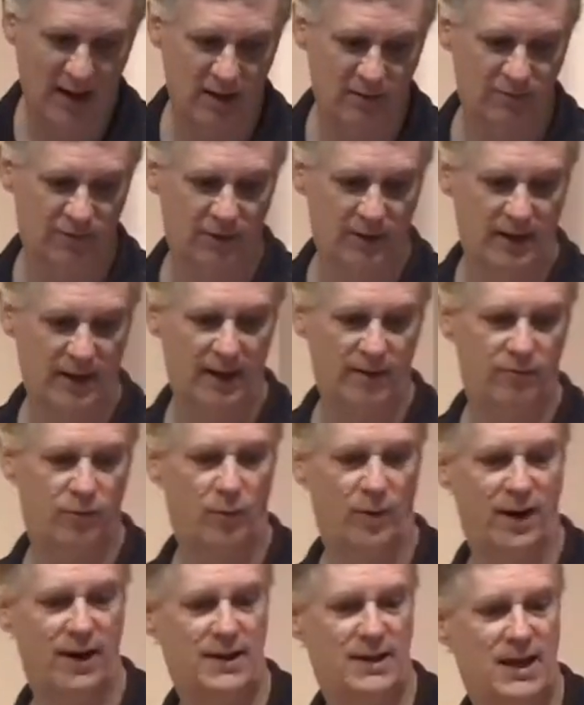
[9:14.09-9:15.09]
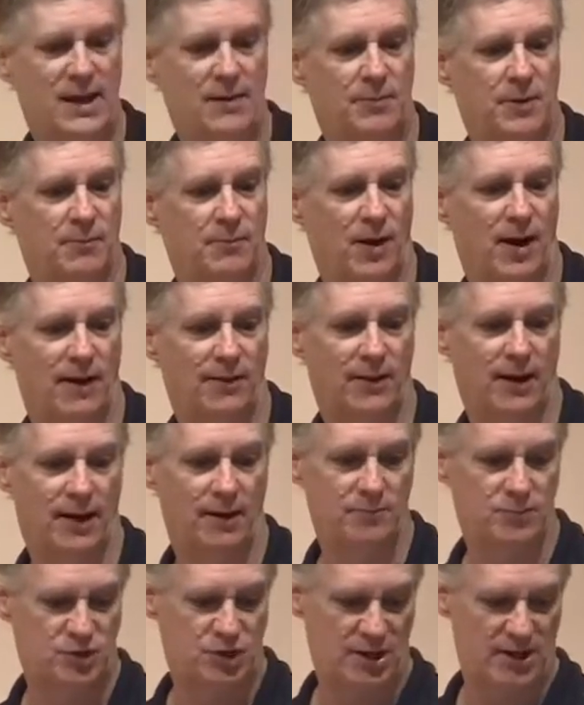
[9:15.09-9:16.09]
can forgive when I keep in mind that
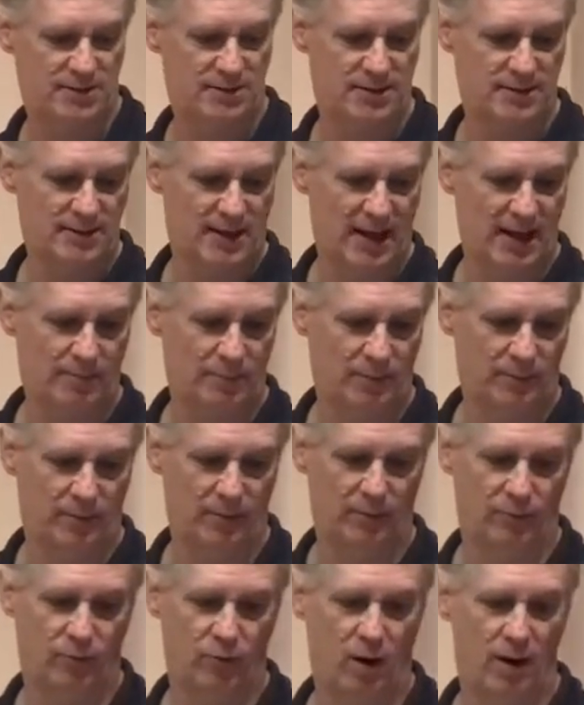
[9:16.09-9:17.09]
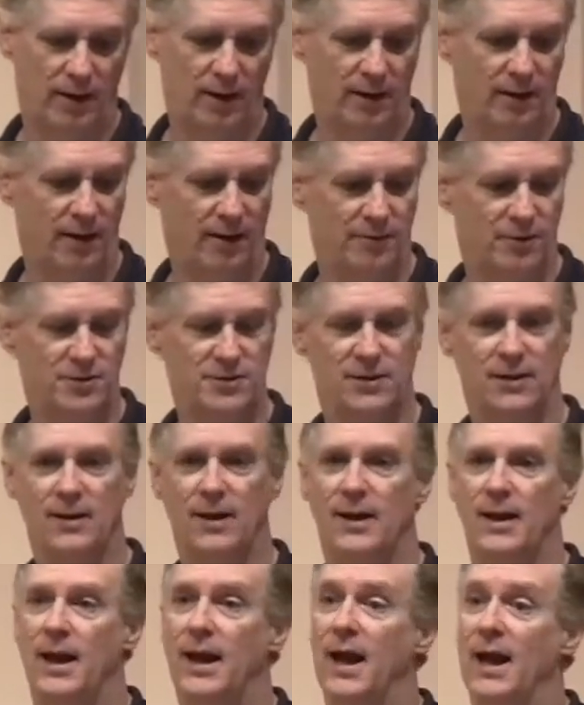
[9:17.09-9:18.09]
I'm just as capable of wronging others
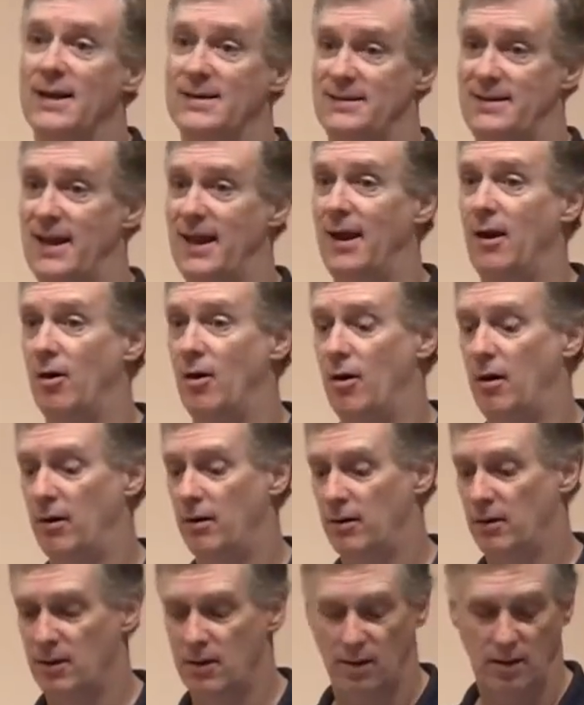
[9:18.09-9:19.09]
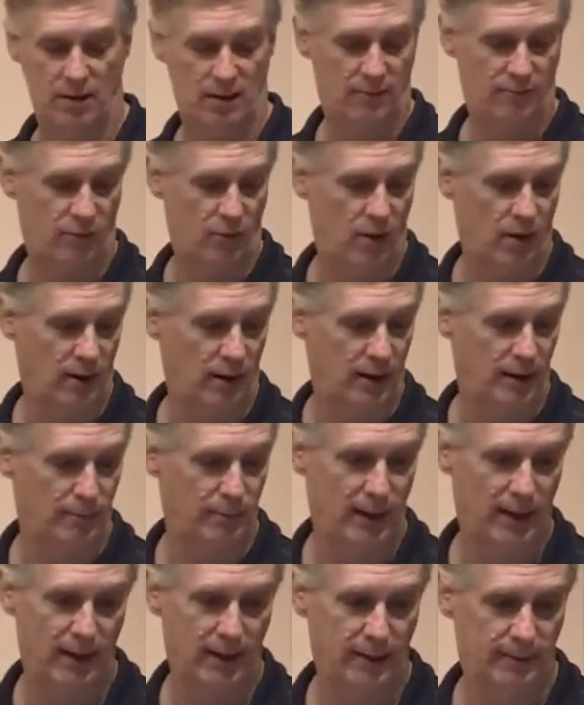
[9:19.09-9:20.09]
as they are of wronging
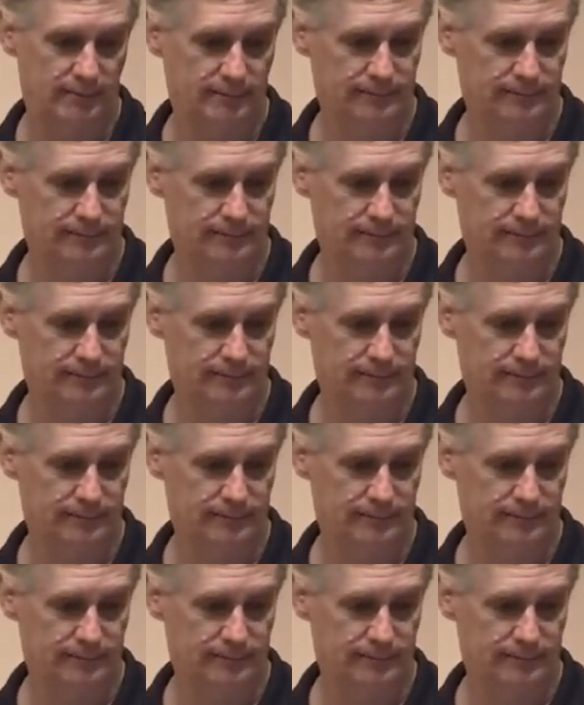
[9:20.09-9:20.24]
me.